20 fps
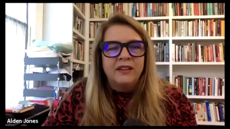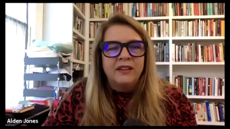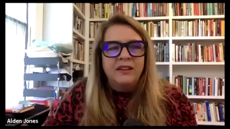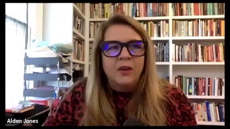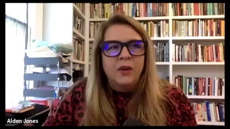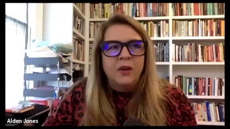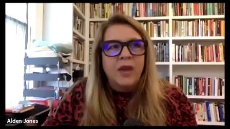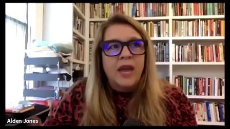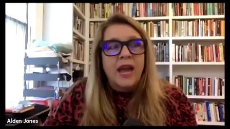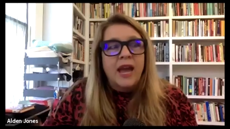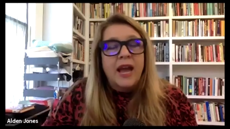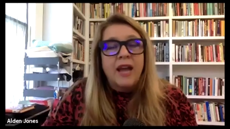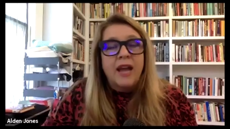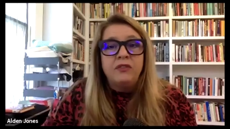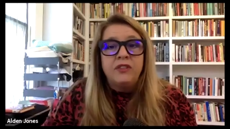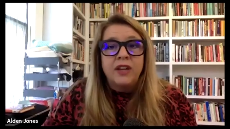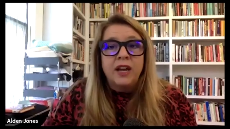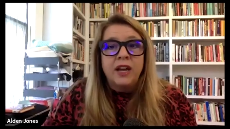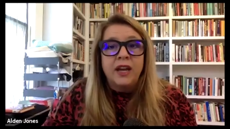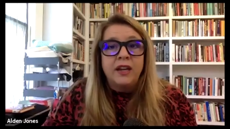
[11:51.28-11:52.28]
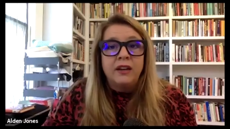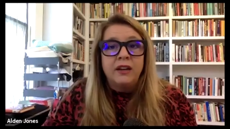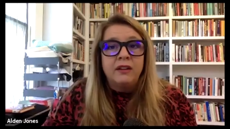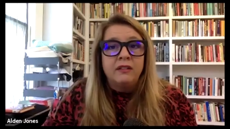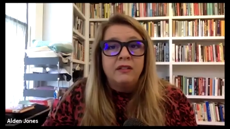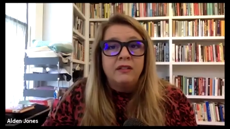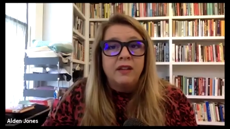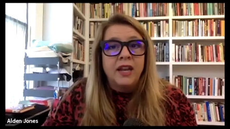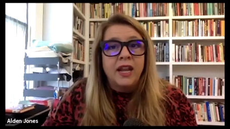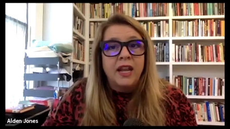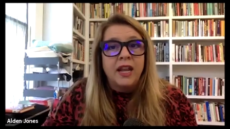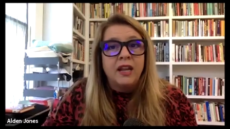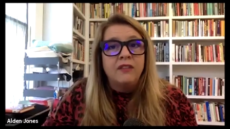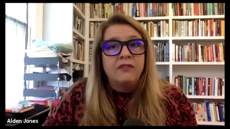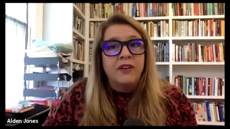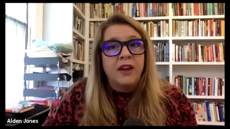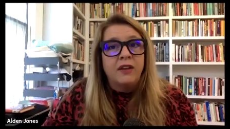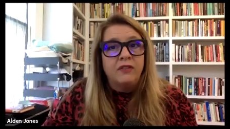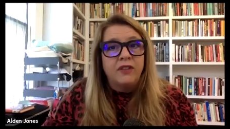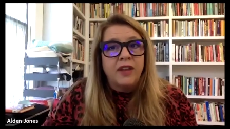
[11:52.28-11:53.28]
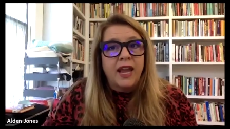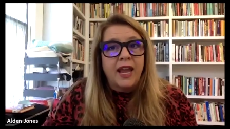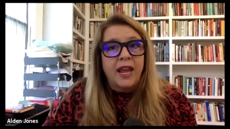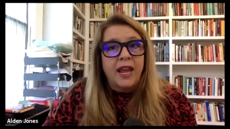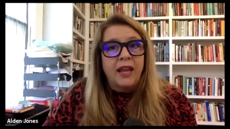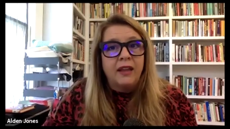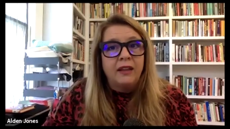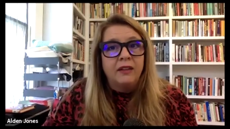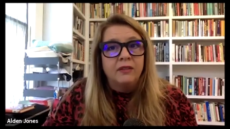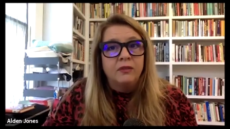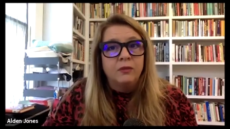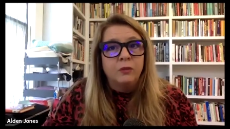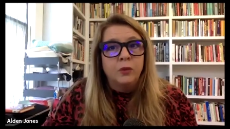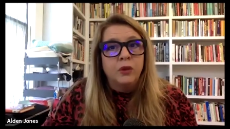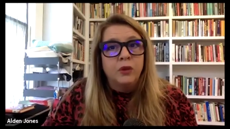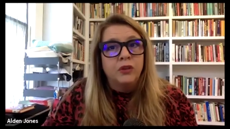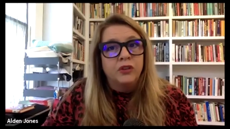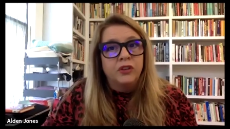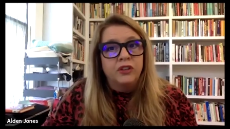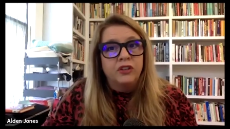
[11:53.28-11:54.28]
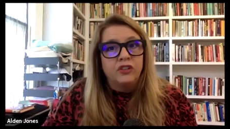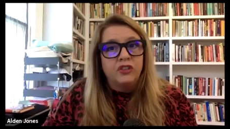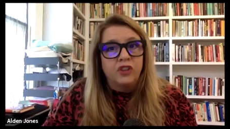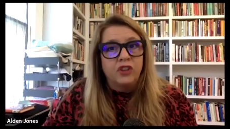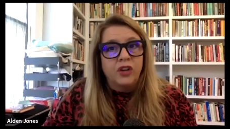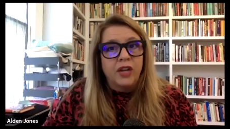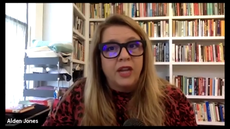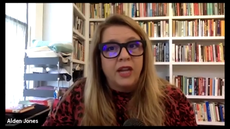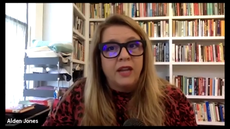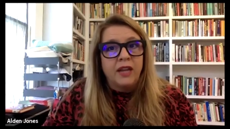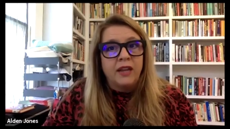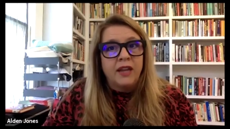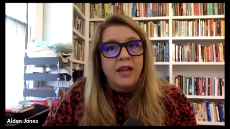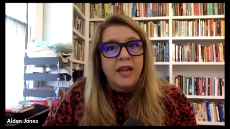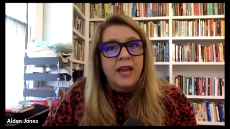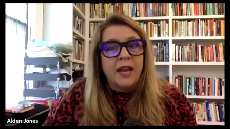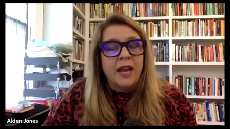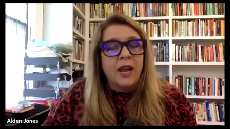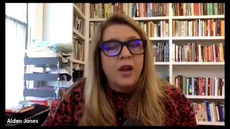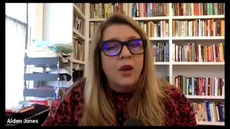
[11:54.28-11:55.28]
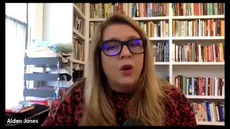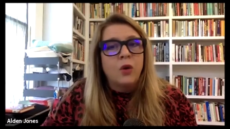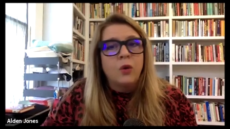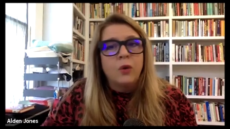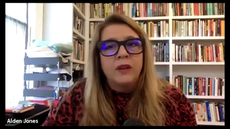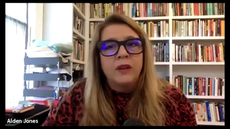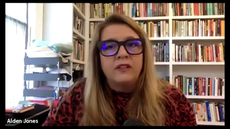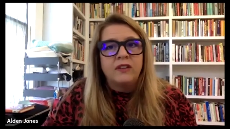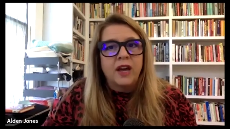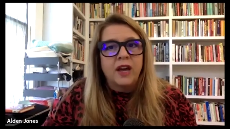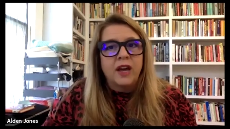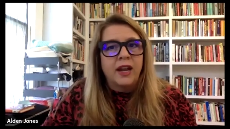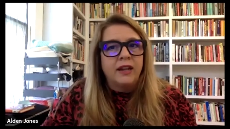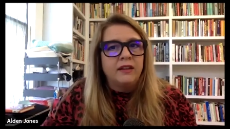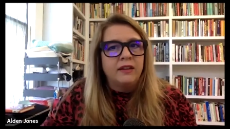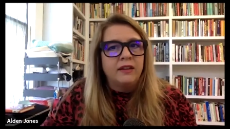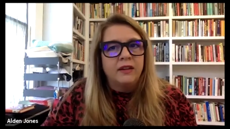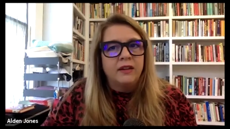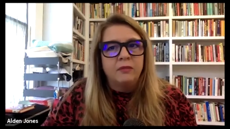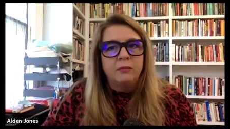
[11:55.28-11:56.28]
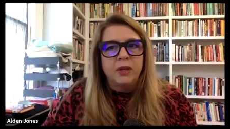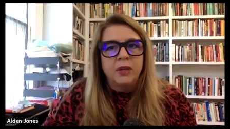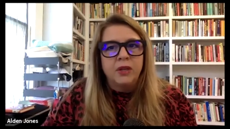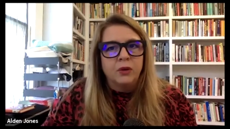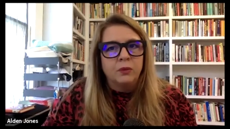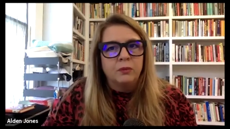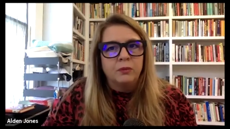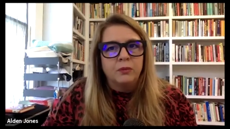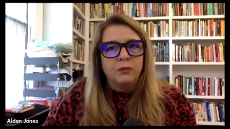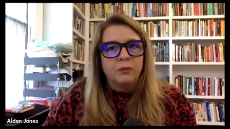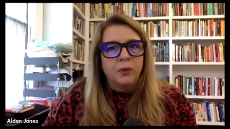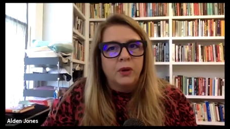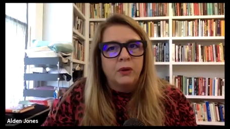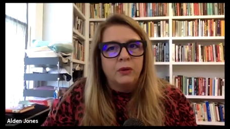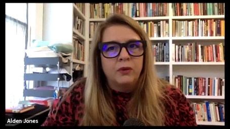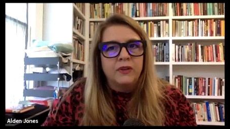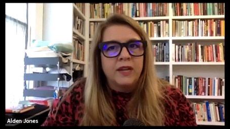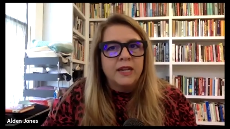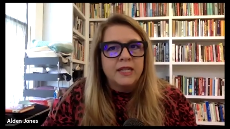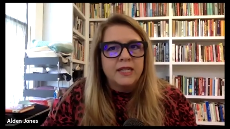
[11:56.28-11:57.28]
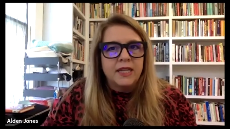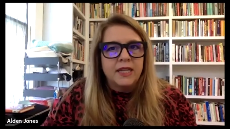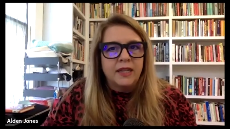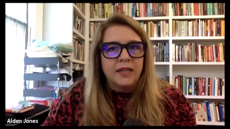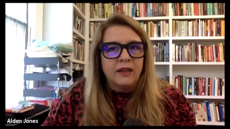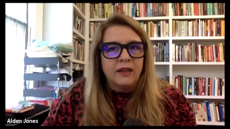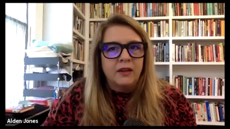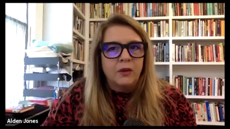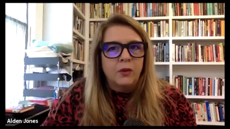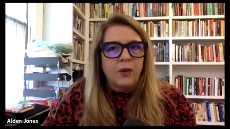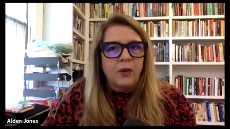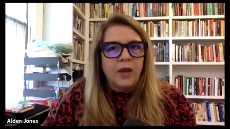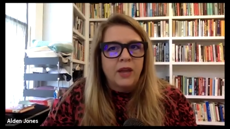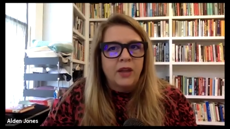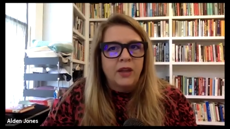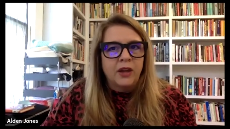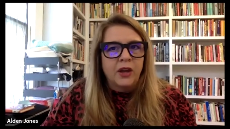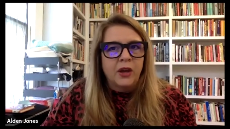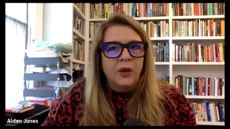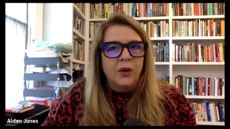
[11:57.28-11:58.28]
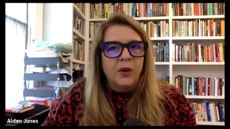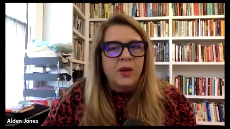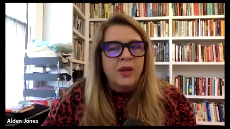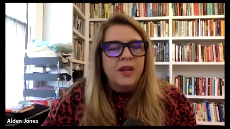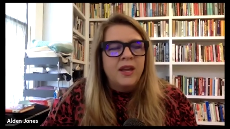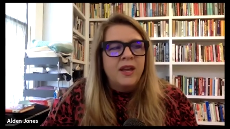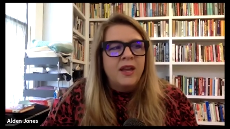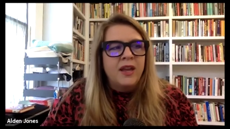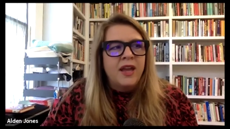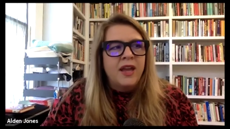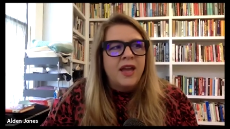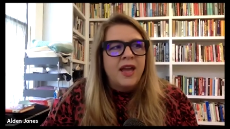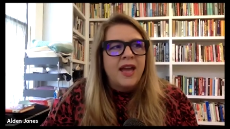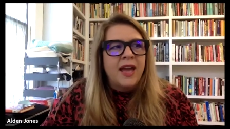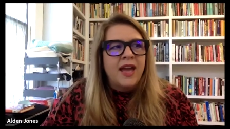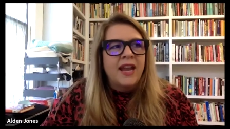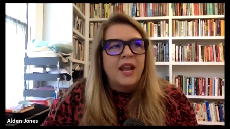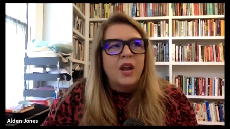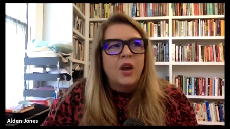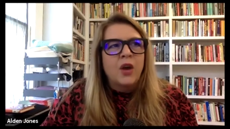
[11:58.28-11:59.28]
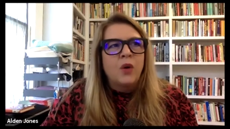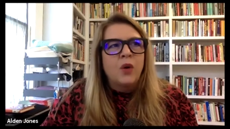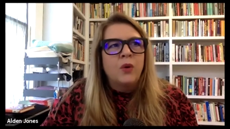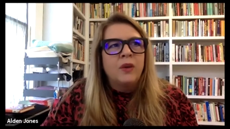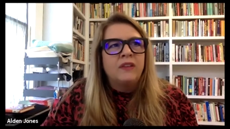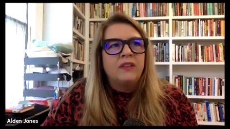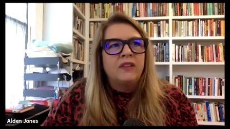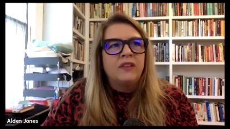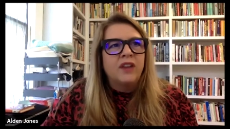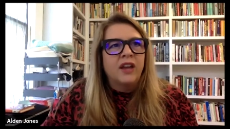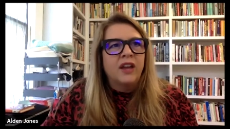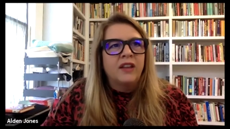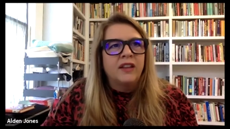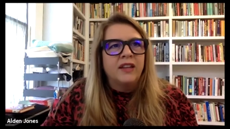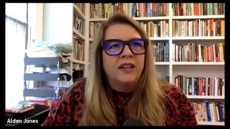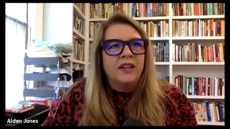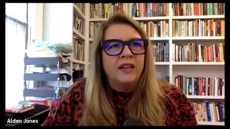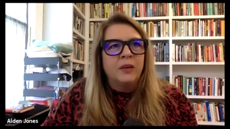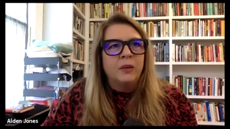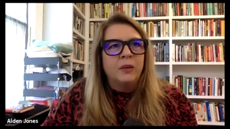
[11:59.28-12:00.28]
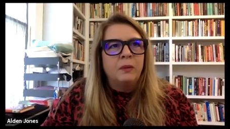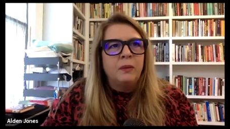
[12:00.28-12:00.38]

okay, I've done an 85 day wilderness journey. And I always thought I did it, you know, when I was 19 a while ago. And I always thought that it would